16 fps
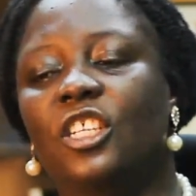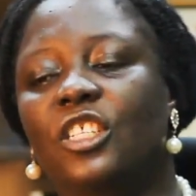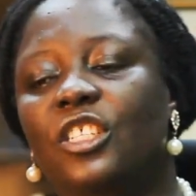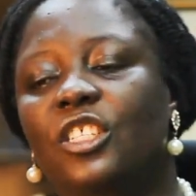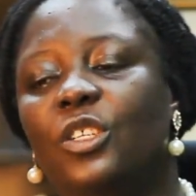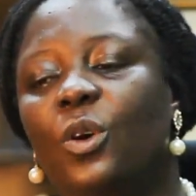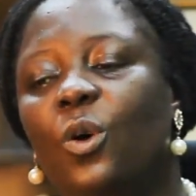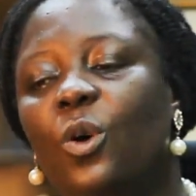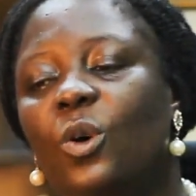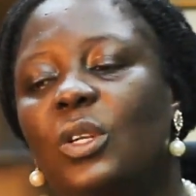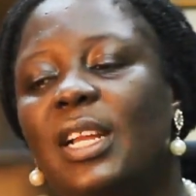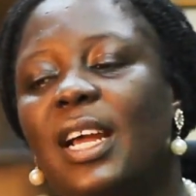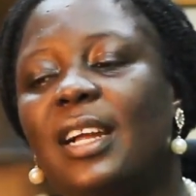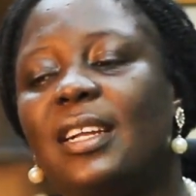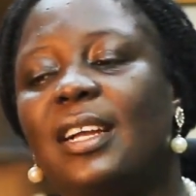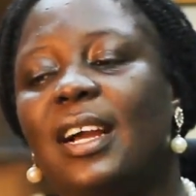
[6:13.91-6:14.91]
the
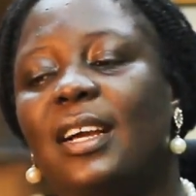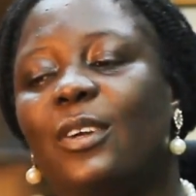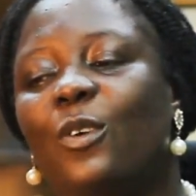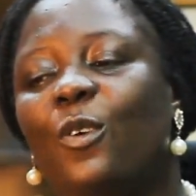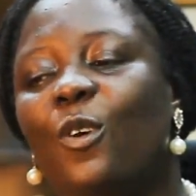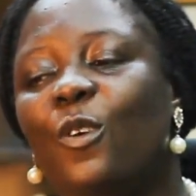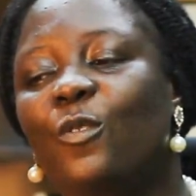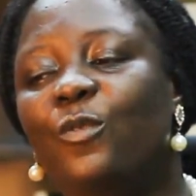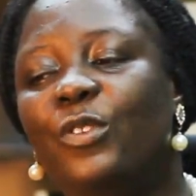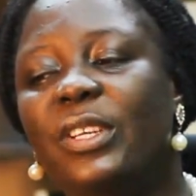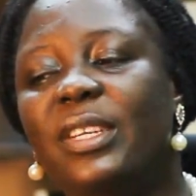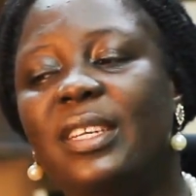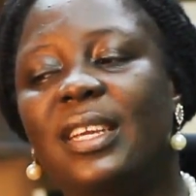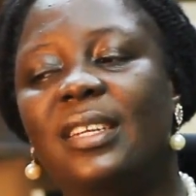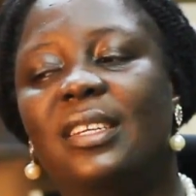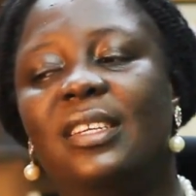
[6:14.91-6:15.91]
owner can
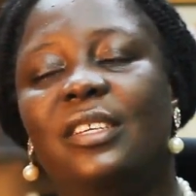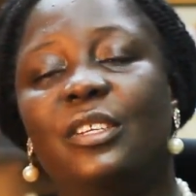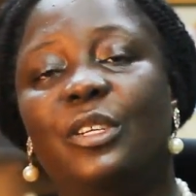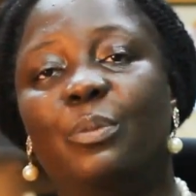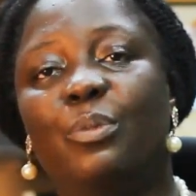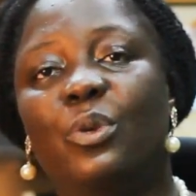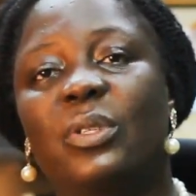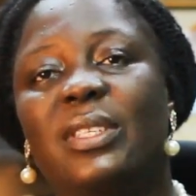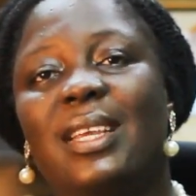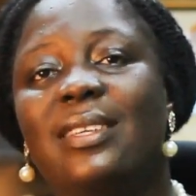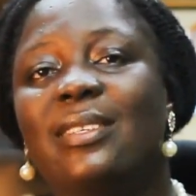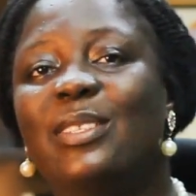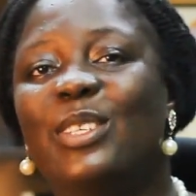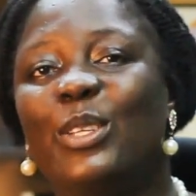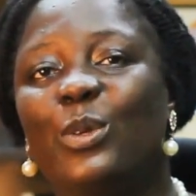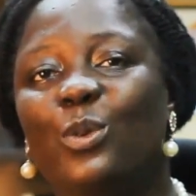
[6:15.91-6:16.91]
conveniently repossess
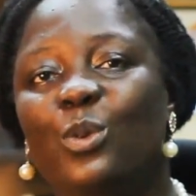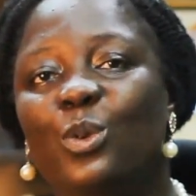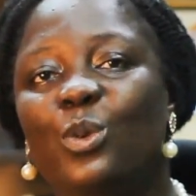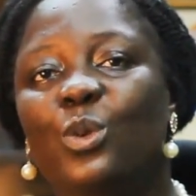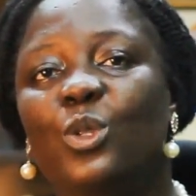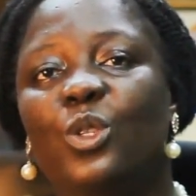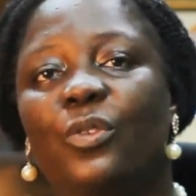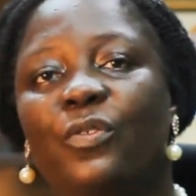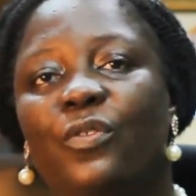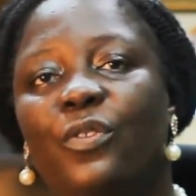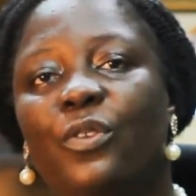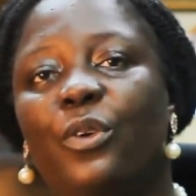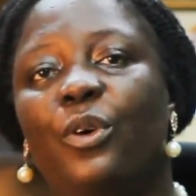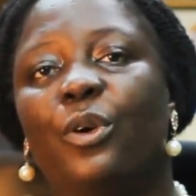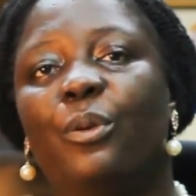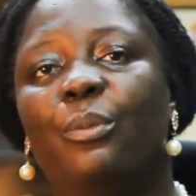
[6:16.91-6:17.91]
the goods
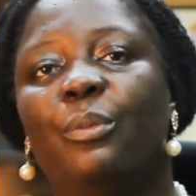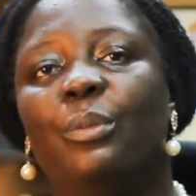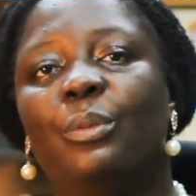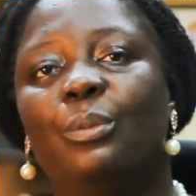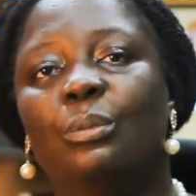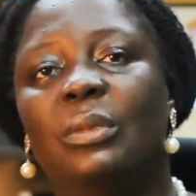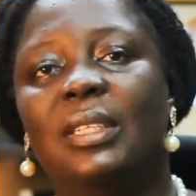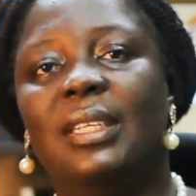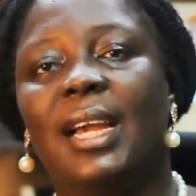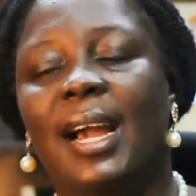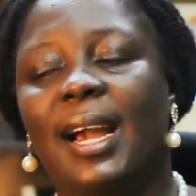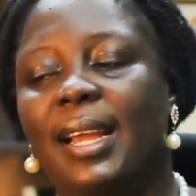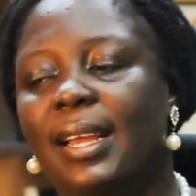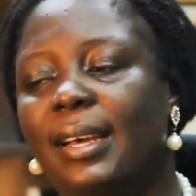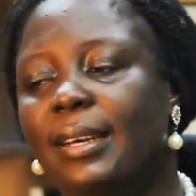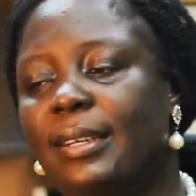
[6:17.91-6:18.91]
from the
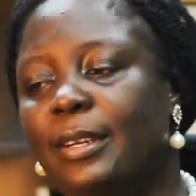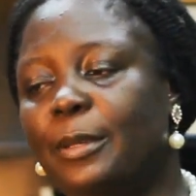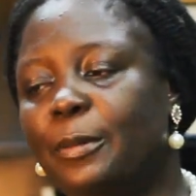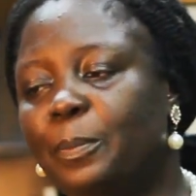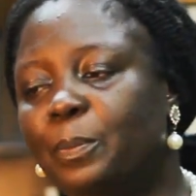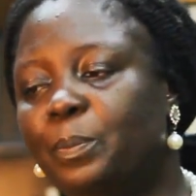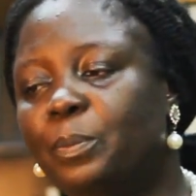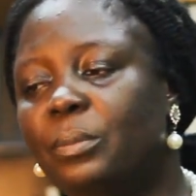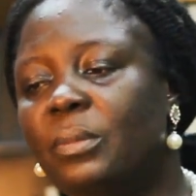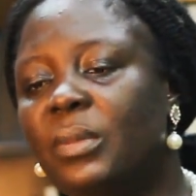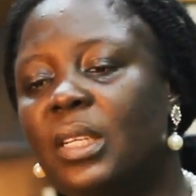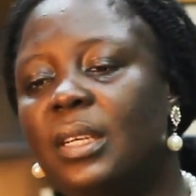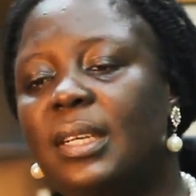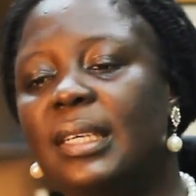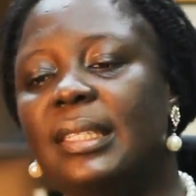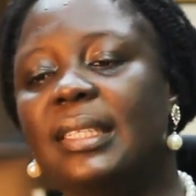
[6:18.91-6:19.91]
hirer.
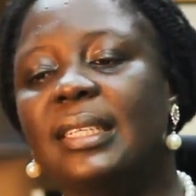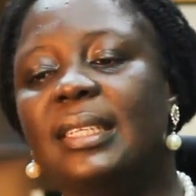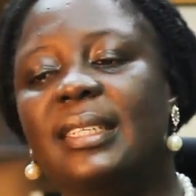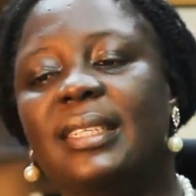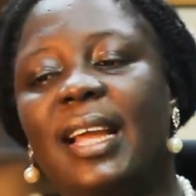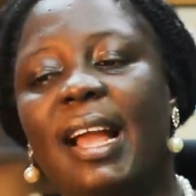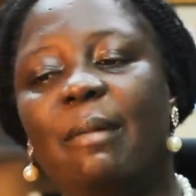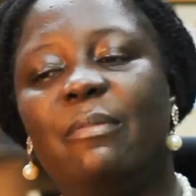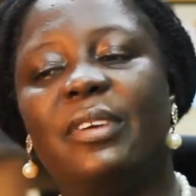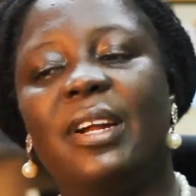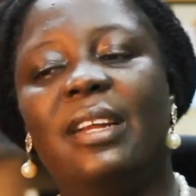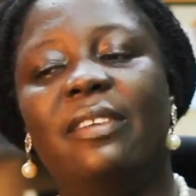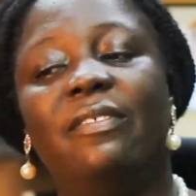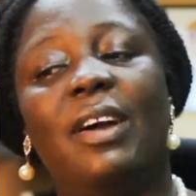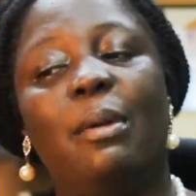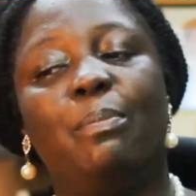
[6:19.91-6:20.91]
The term
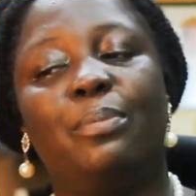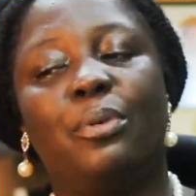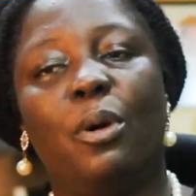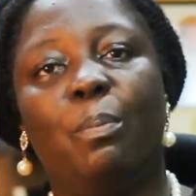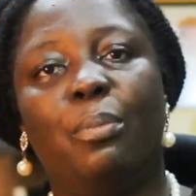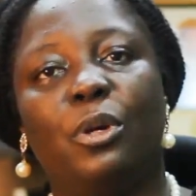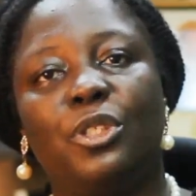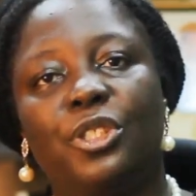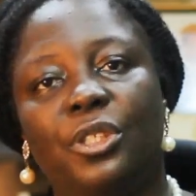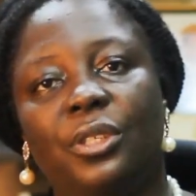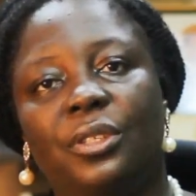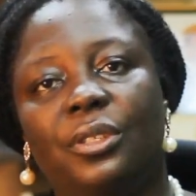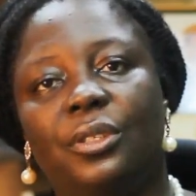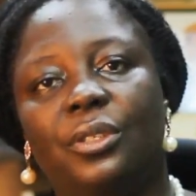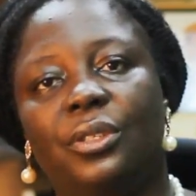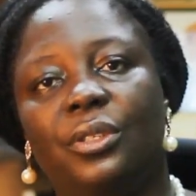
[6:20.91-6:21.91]
relevant proportion
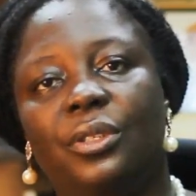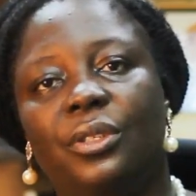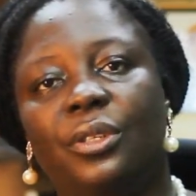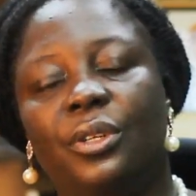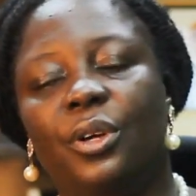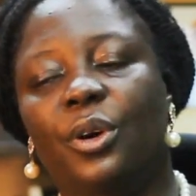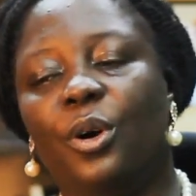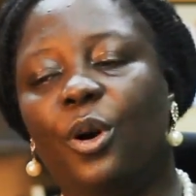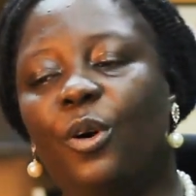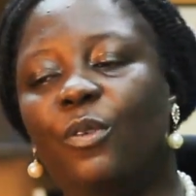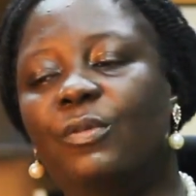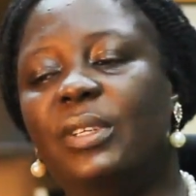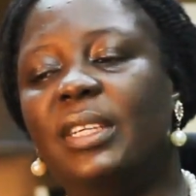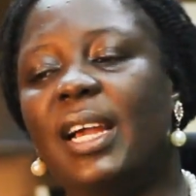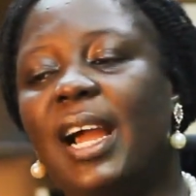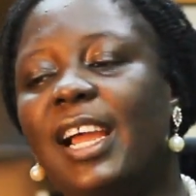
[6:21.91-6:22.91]
of
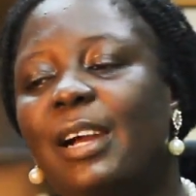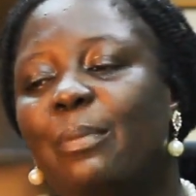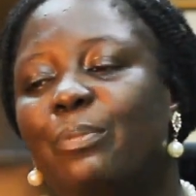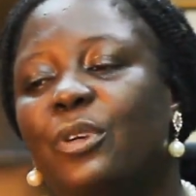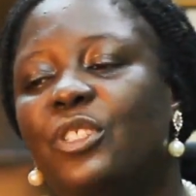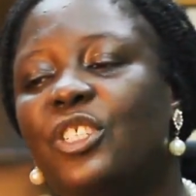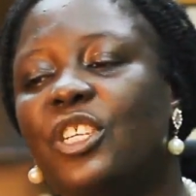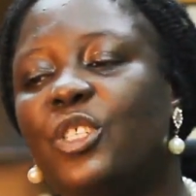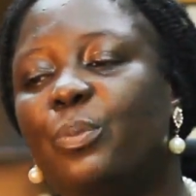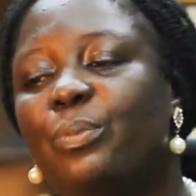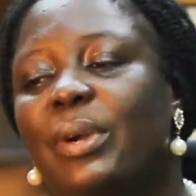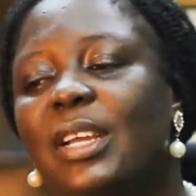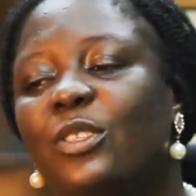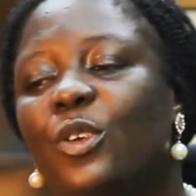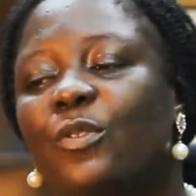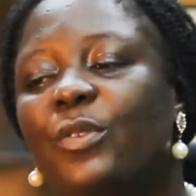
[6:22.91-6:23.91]
the hire purchase
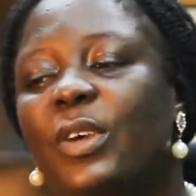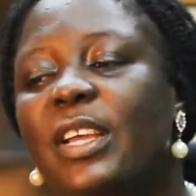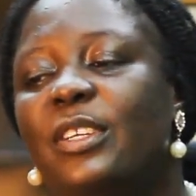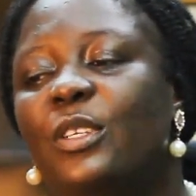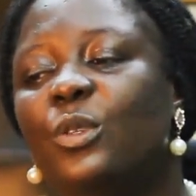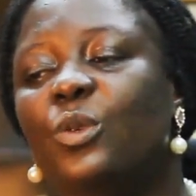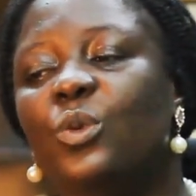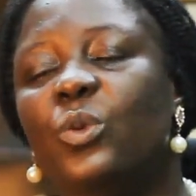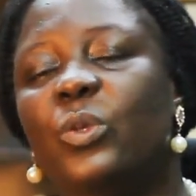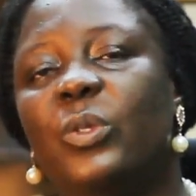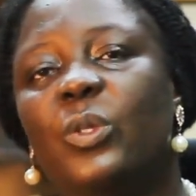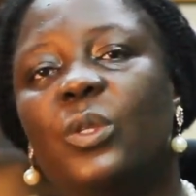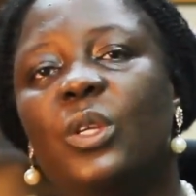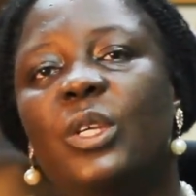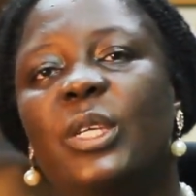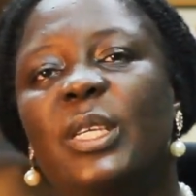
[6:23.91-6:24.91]
price of any
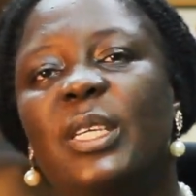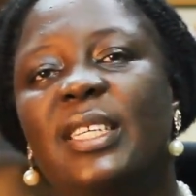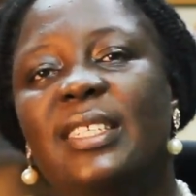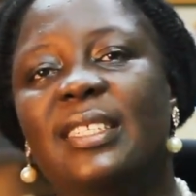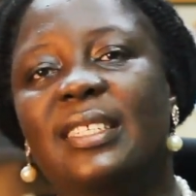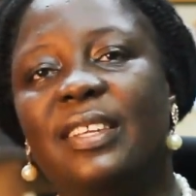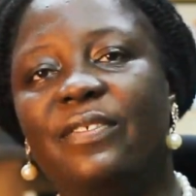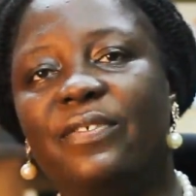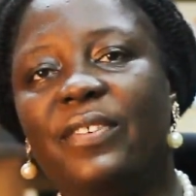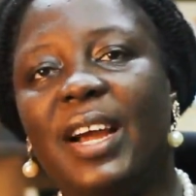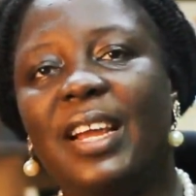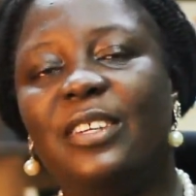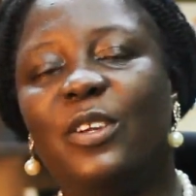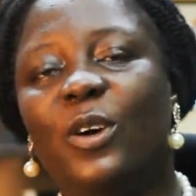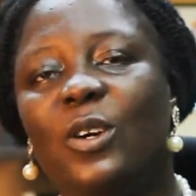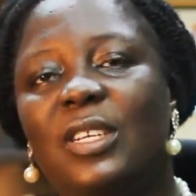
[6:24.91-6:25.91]
goods is
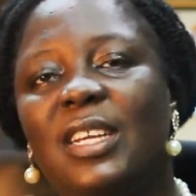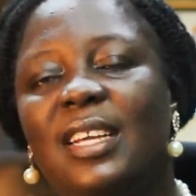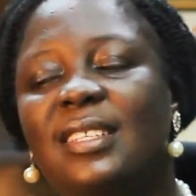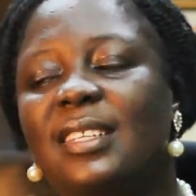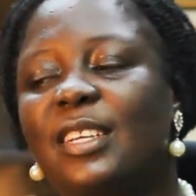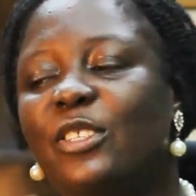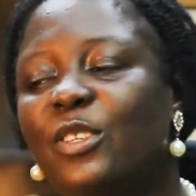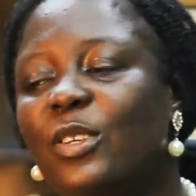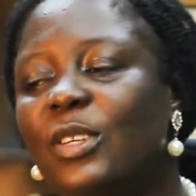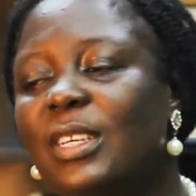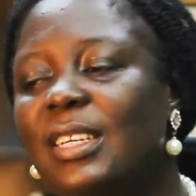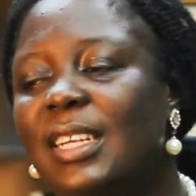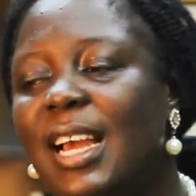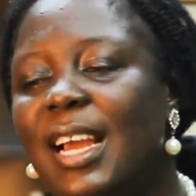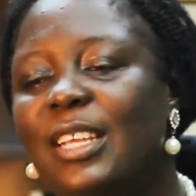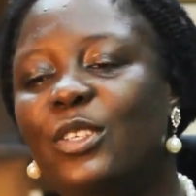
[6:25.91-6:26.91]
defined under
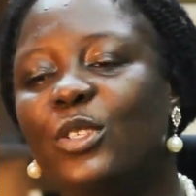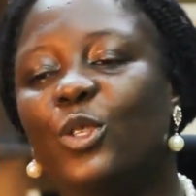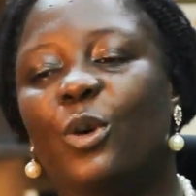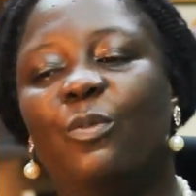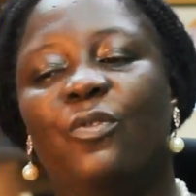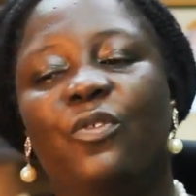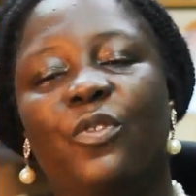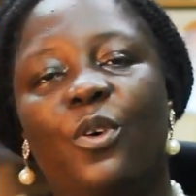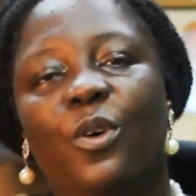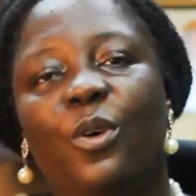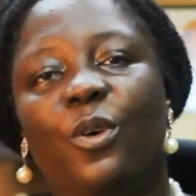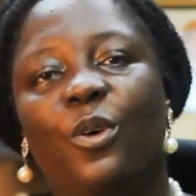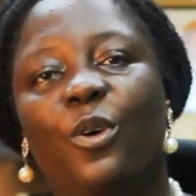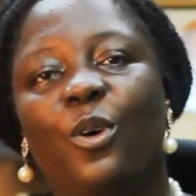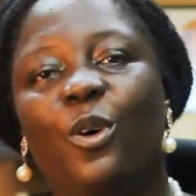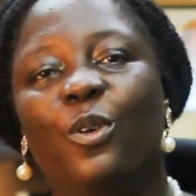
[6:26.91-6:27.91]
section 9 sub 4
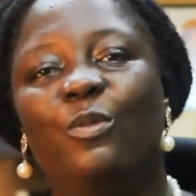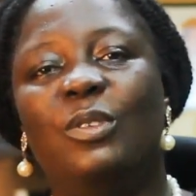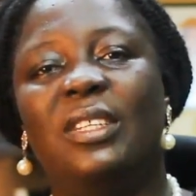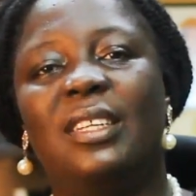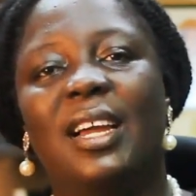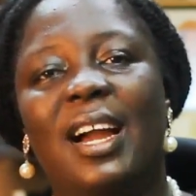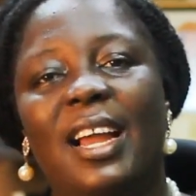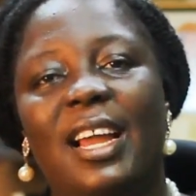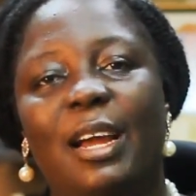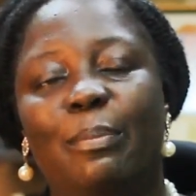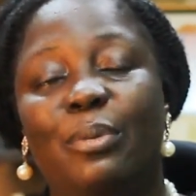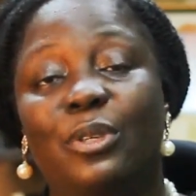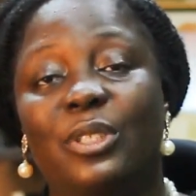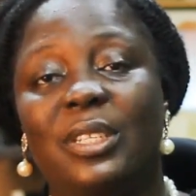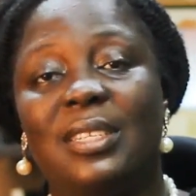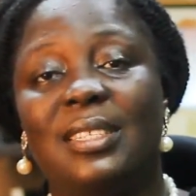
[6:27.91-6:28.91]
of the Hire
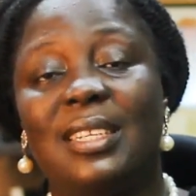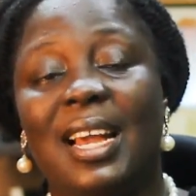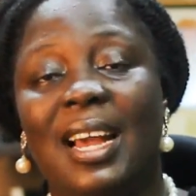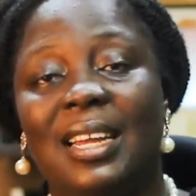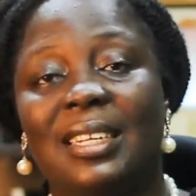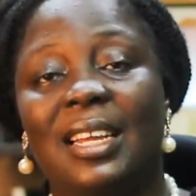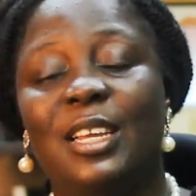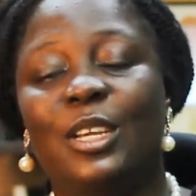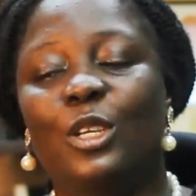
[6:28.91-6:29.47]
Purchase Act